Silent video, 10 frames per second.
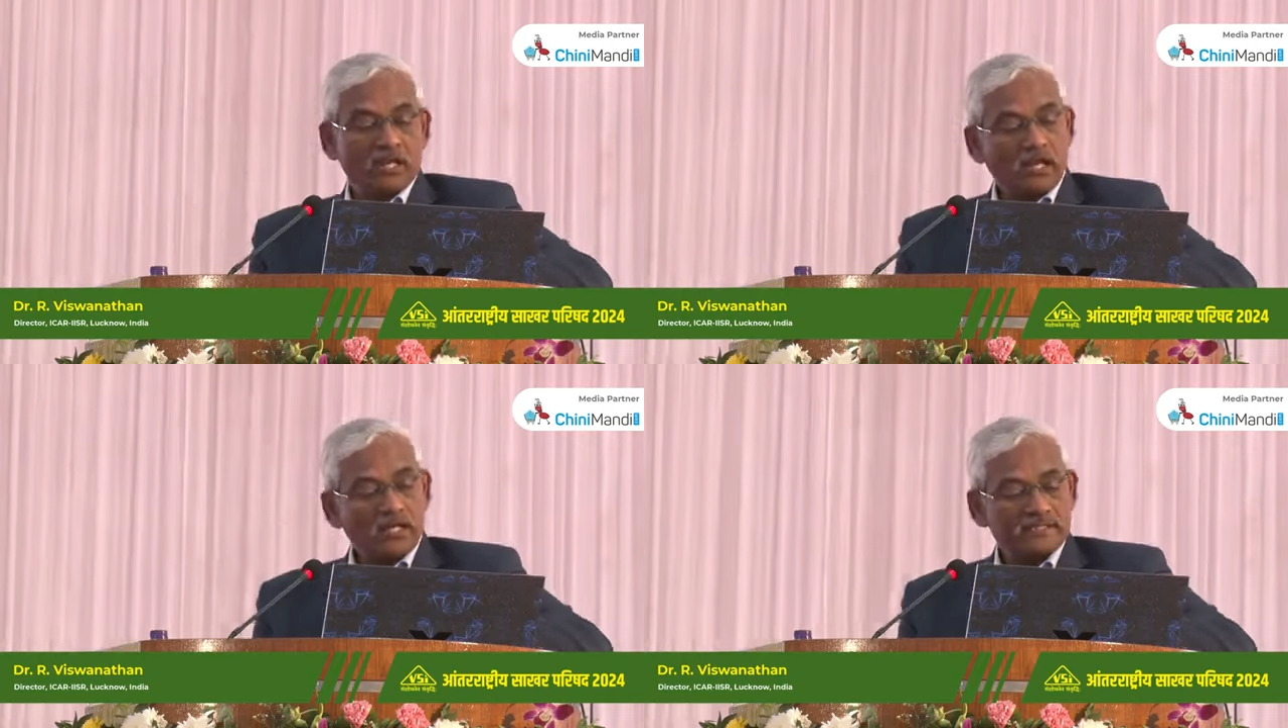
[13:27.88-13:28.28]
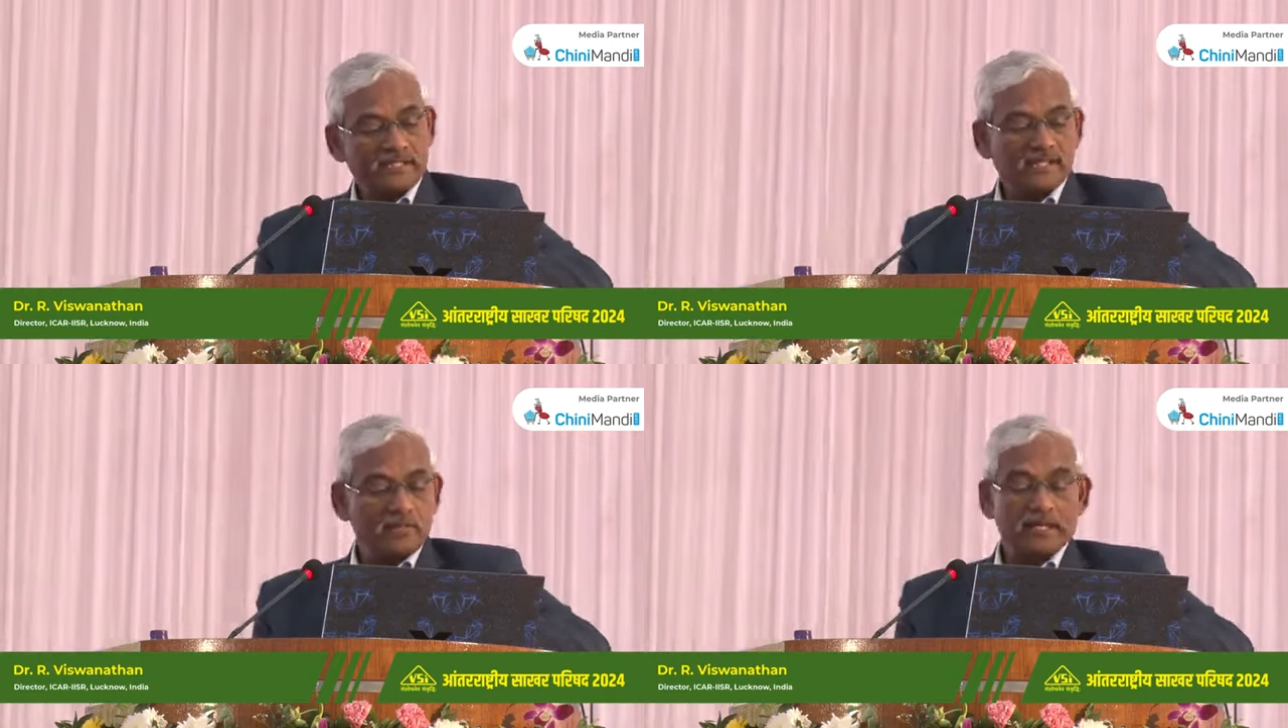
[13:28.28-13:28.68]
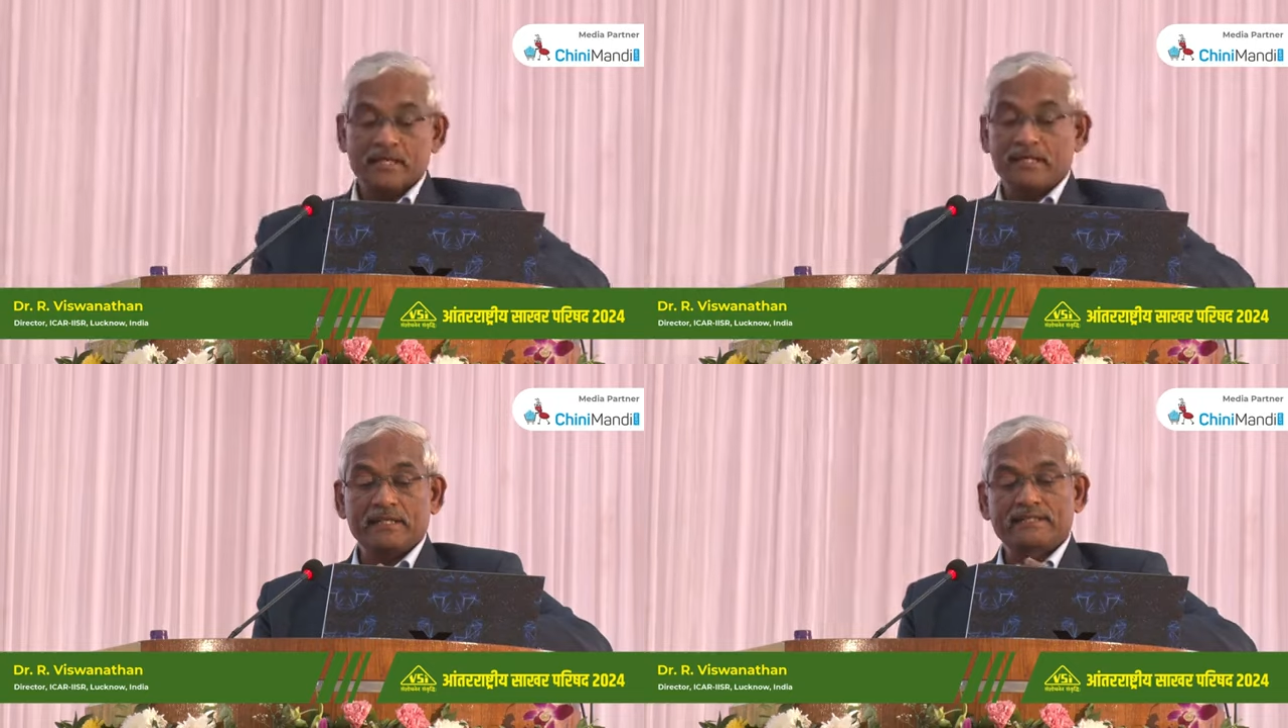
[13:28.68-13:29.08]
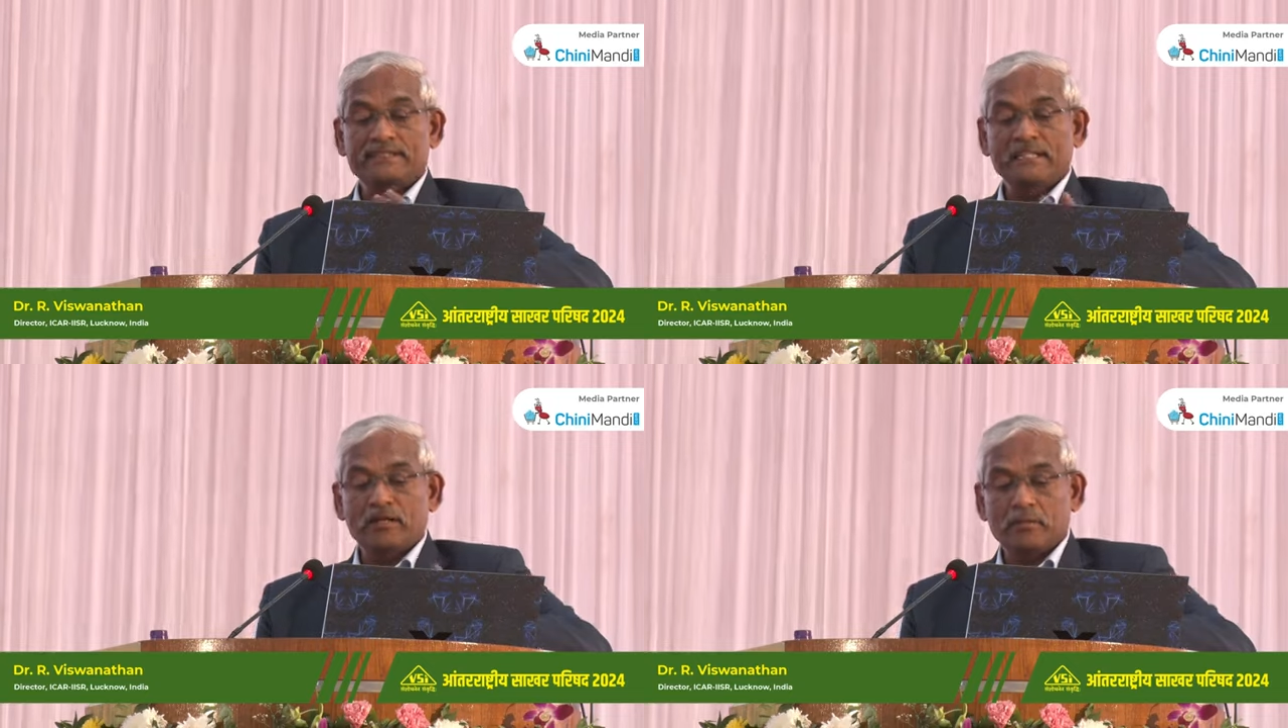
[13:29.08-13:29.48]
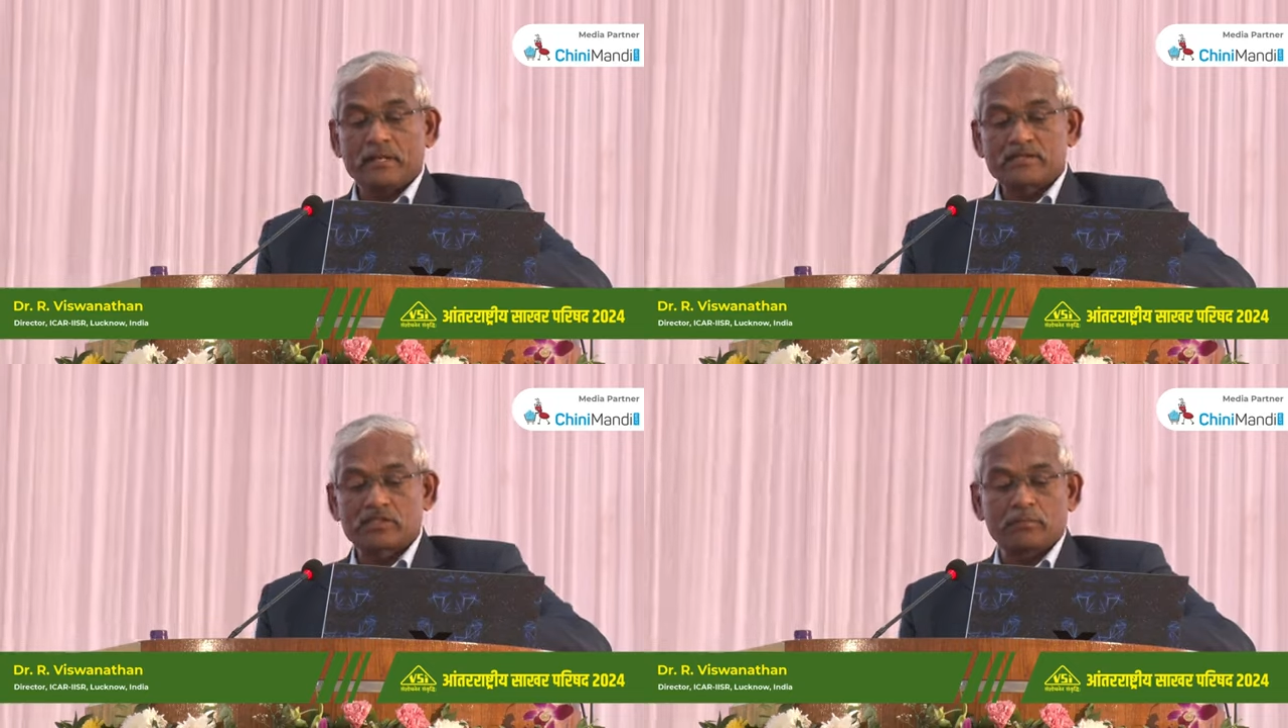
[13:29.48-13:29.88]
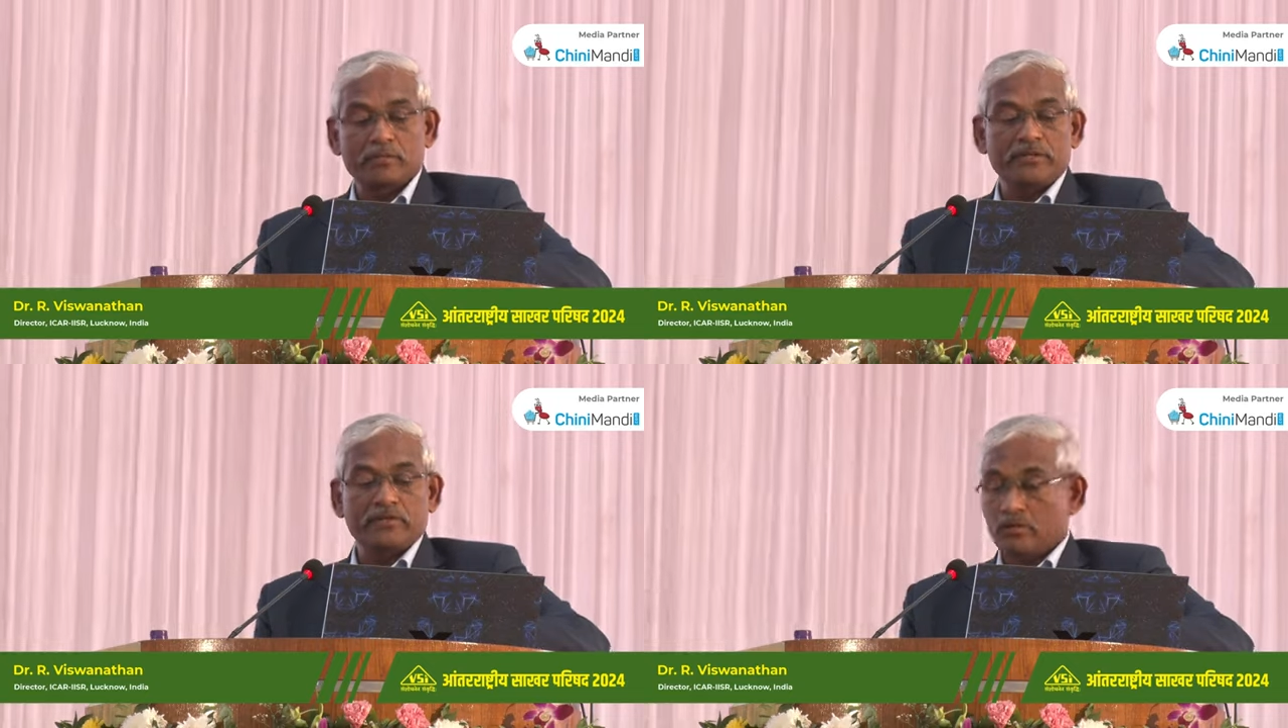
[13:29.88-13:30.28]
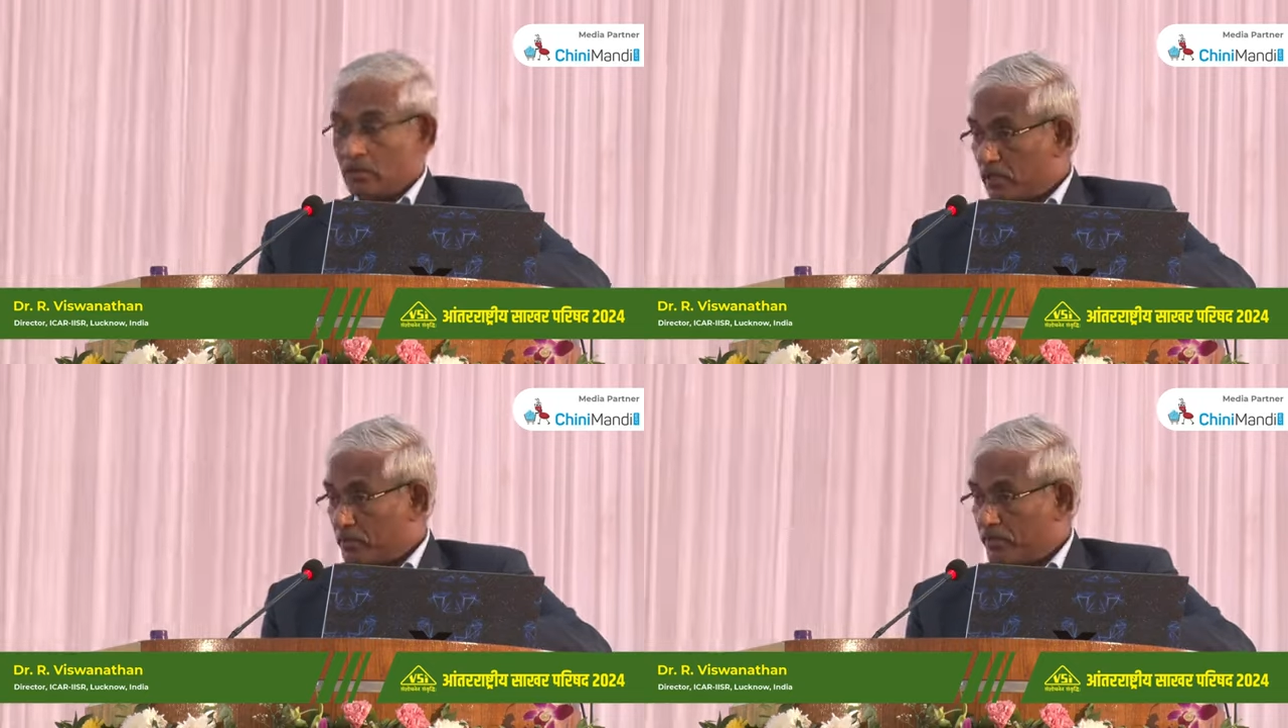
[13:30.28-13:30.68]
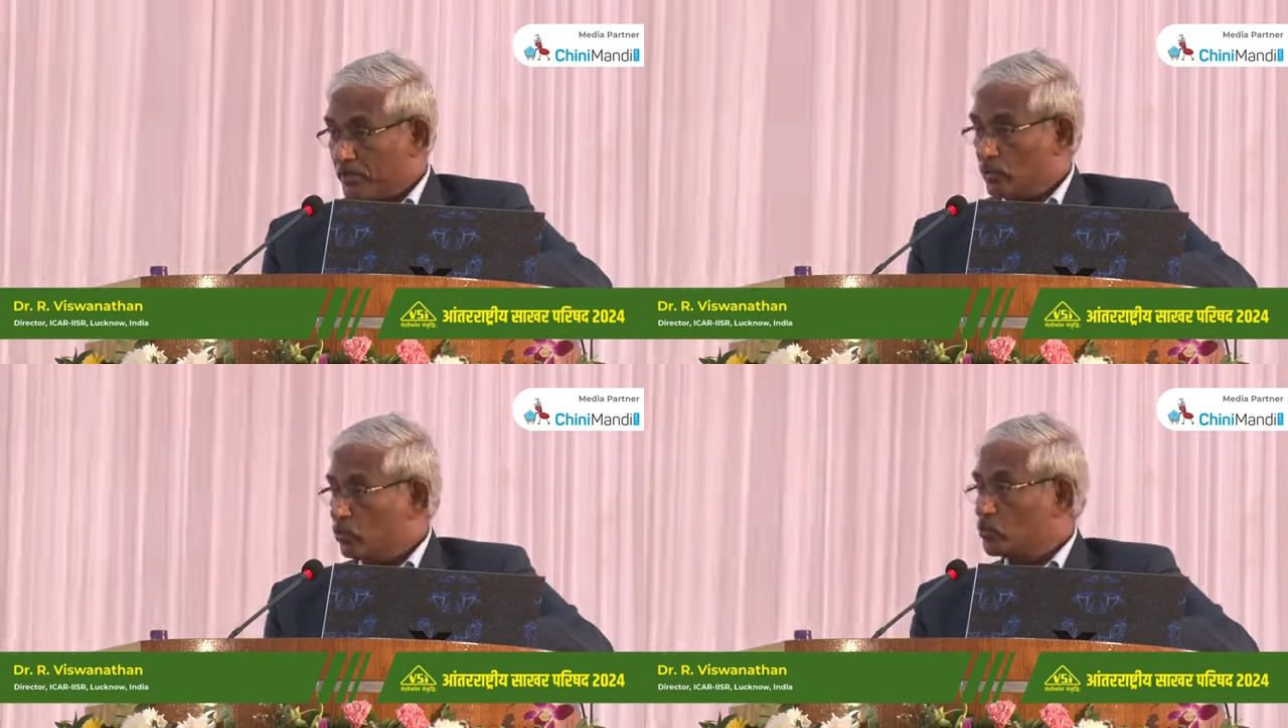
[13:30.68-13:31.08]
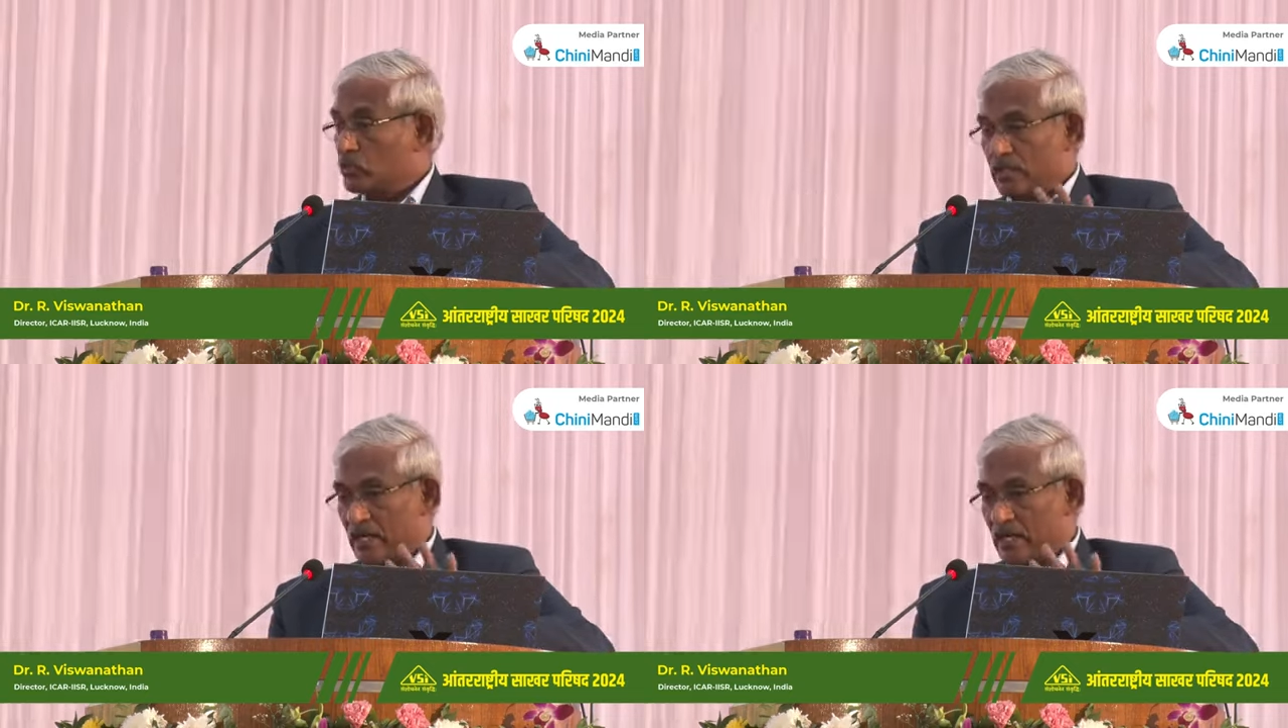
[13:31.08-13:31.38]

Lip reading: and systematically single buds are being used